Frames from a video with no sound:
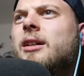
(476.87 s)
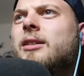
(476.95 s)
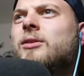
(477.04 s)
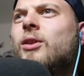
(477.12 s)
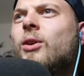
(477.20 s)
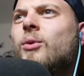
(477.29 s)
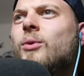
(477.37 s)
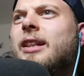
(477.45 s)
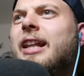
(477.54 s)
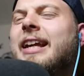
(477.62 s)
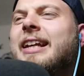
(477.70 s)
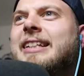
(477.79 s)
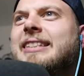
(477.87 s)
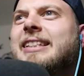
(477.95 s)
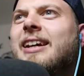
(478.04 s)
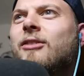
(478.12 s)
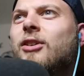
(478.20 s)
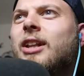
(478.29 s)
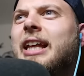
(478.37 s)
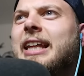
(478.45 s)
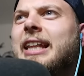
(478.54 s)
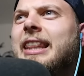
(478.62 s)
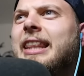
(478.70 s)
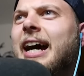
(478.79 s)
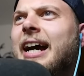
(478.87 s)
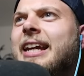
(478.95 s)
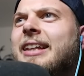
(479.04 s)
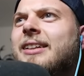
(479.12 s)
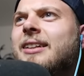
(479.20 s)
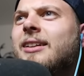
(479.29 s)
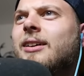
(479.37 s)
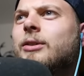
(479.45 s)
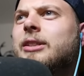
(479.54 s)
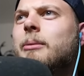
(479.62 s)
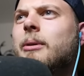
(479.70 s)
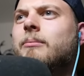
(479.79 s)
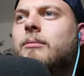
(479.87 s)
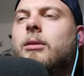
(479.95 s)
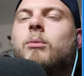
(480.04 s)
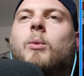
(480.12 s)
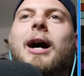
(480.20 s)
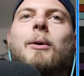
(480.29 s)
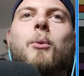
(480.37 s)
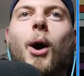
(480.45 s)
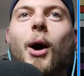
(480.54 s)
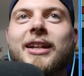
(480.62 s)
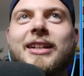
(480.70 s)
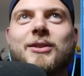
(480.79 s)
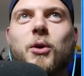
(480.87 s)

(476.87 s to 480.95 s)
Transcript: Not like, because I've got like a light. Obviously, my, wow, what are you